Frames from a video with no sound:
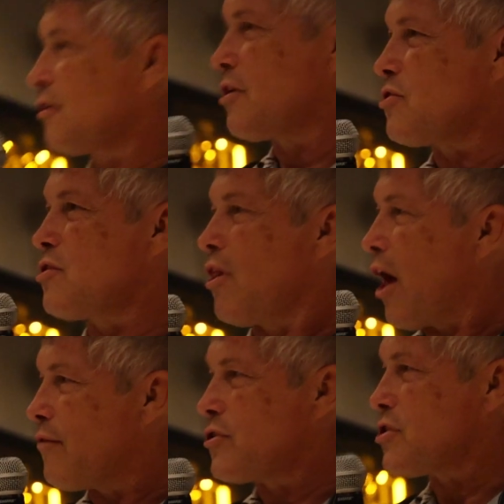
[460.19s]
because a
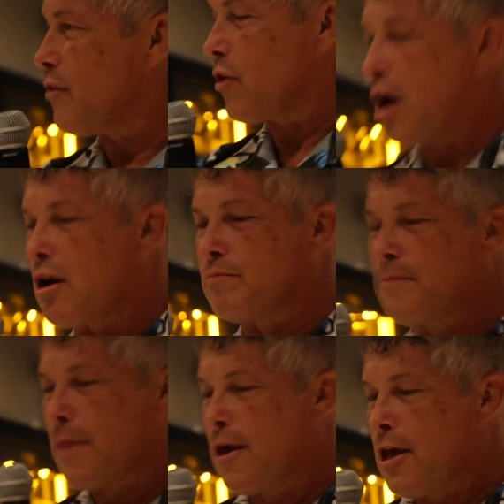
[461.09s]
lot of us never got
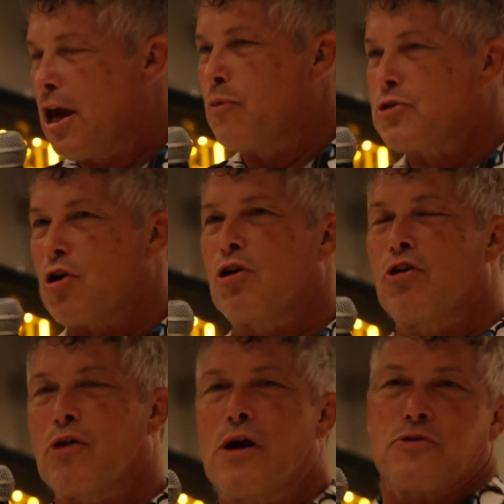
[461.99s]
them. And we started
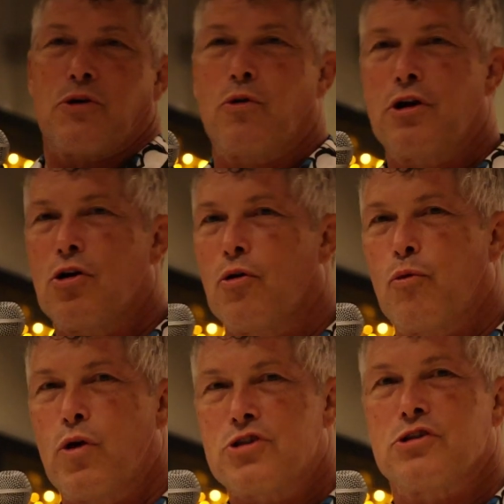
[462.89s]
looking around and said, well, you know,
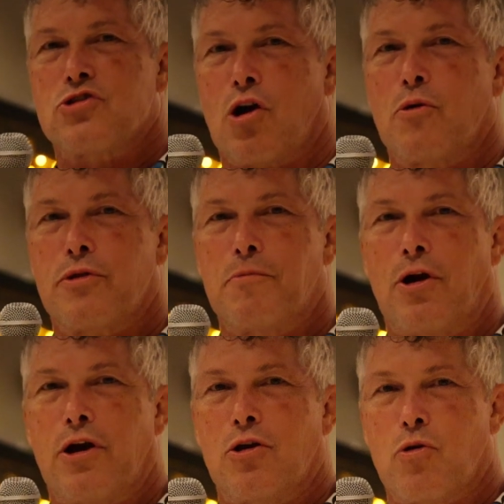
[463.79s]
we originally started with
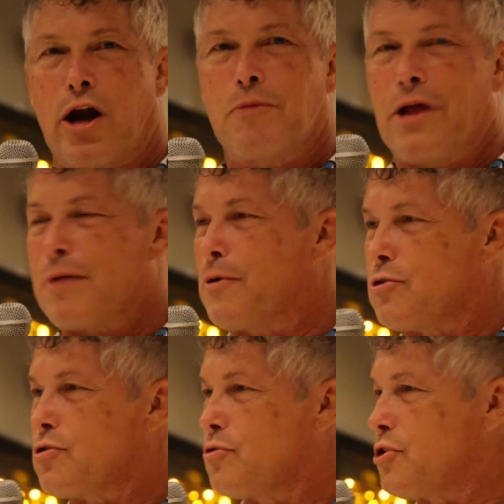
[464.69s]
American Karate Black
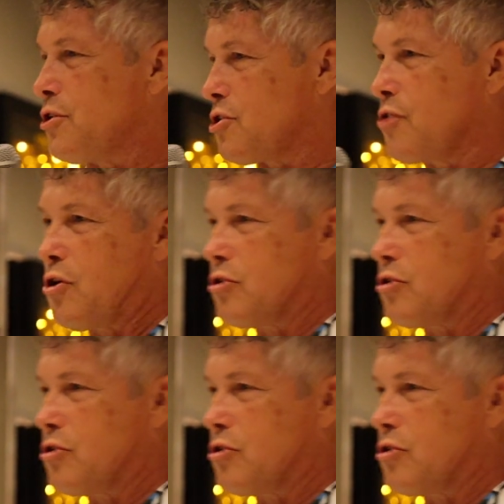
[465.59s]
Belt Association. I